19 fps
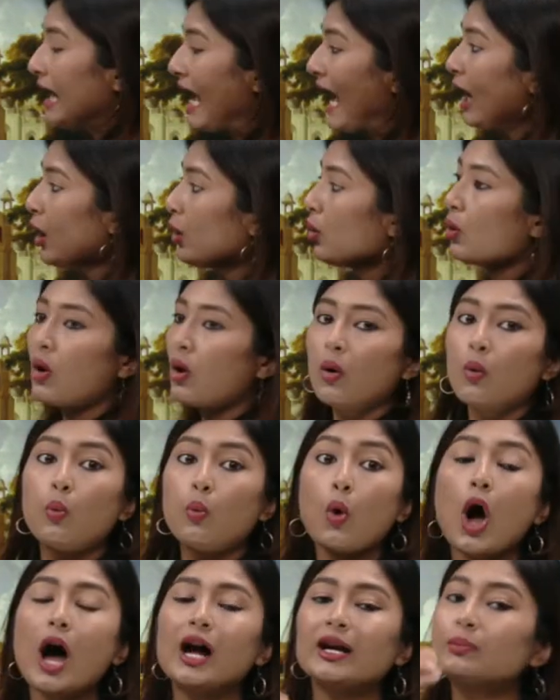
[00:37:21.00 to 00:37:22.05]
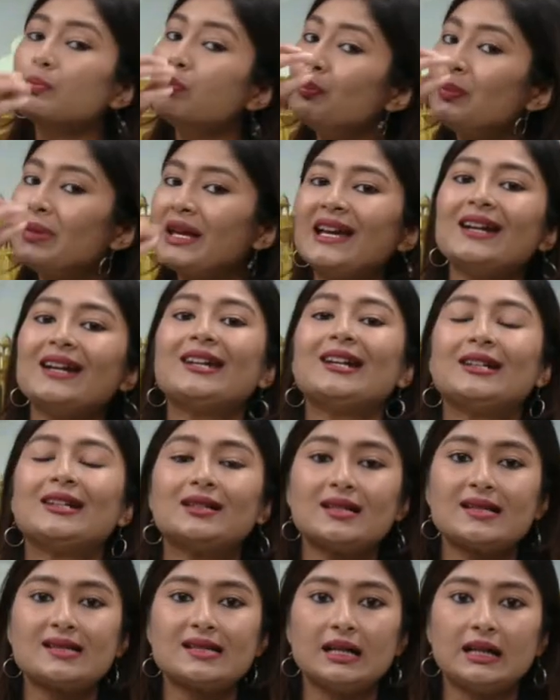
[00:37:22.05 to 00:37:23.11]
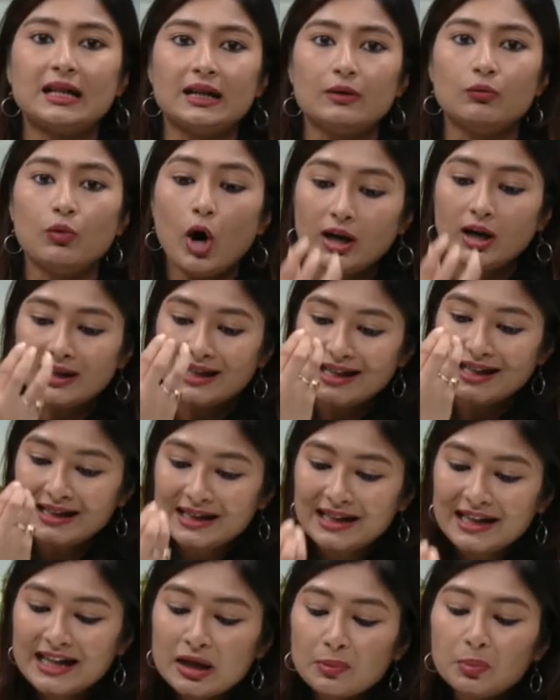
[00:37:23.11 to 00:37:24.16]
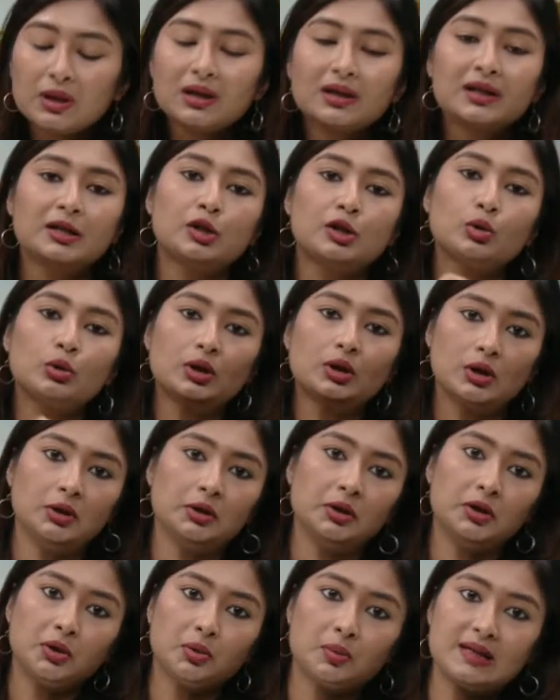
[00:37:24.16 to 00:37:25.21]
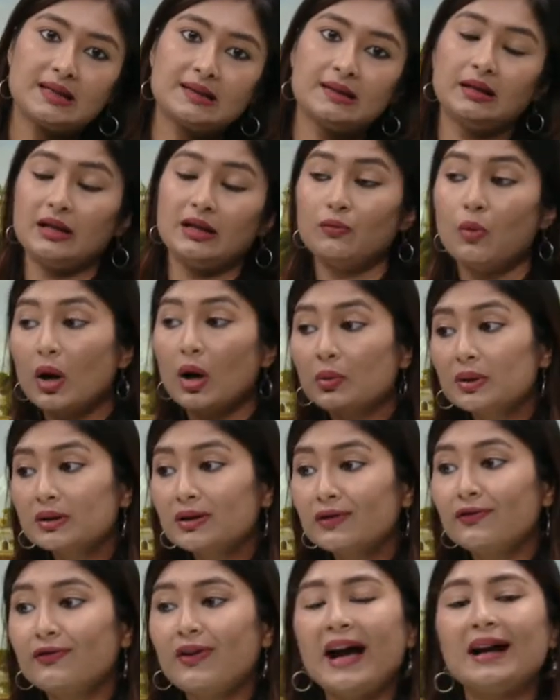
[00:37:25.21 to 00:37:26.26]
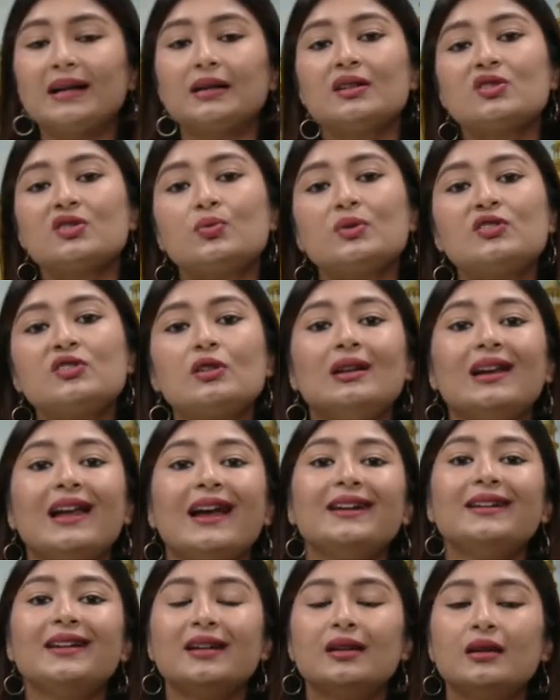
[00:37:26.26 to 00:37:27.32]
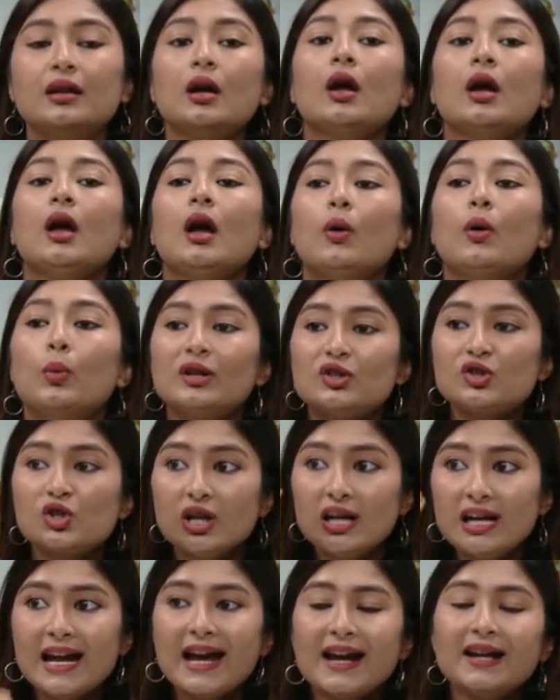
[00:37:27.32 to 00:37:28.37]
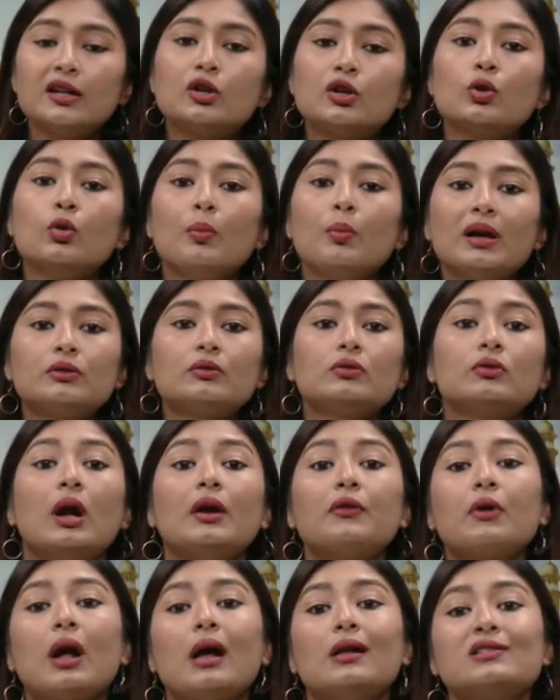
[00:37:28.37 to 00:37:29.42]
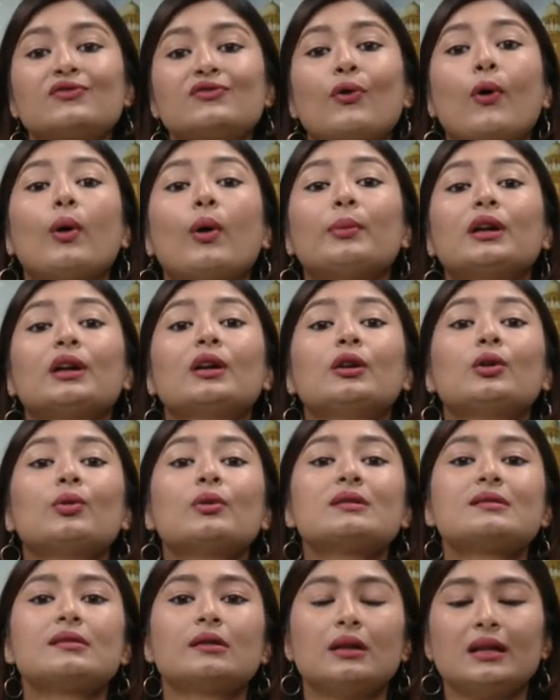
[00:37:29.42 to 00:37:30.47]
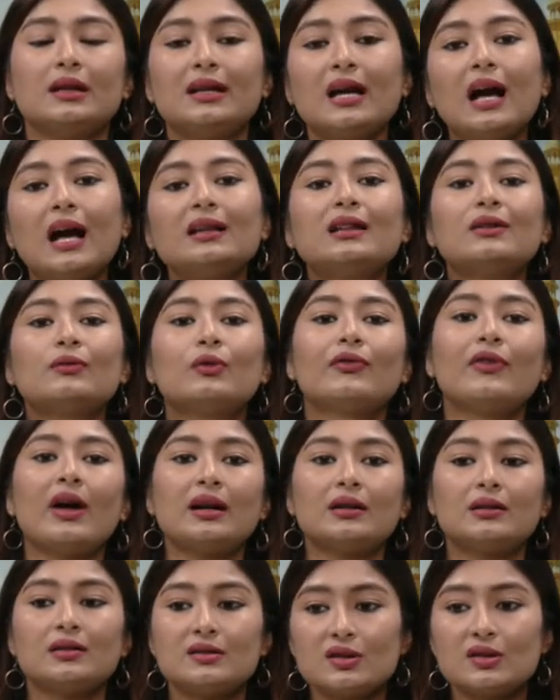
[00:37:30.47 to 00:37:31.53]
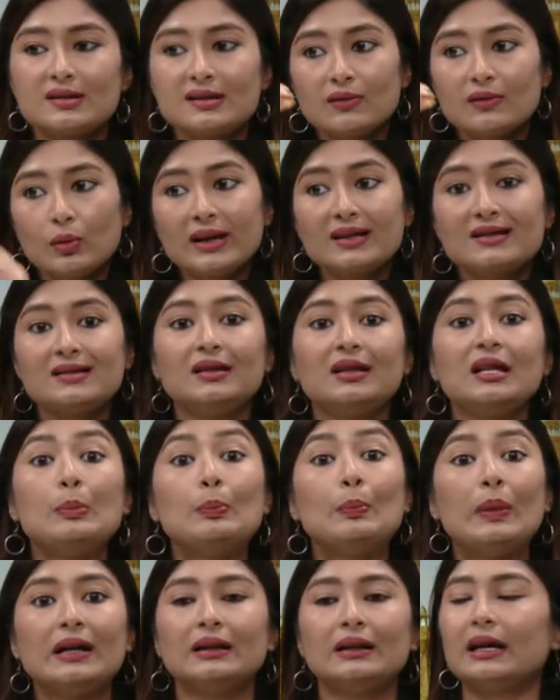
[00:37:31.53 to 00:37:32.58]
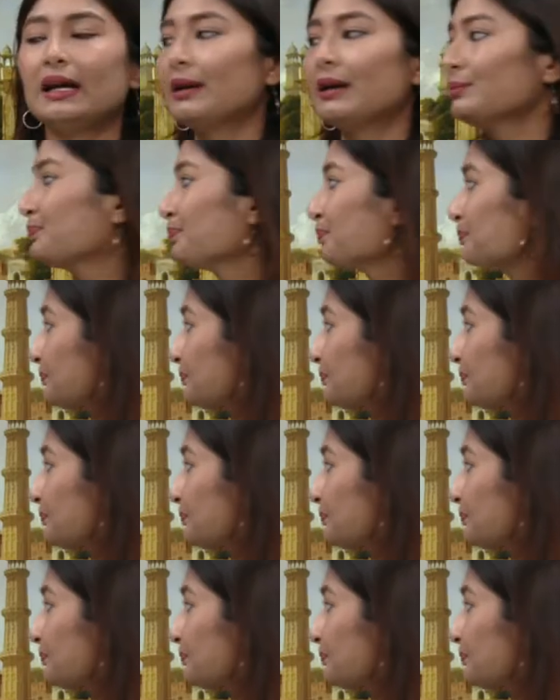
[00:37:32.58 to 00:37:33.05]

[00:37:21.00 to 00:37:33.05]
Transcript: Now, what made it the city? What enabled it to turn into a city? What were the factors which led it which led to Mathura transforming into a city? Kya the wo factor jisse wo ek city ban gaya?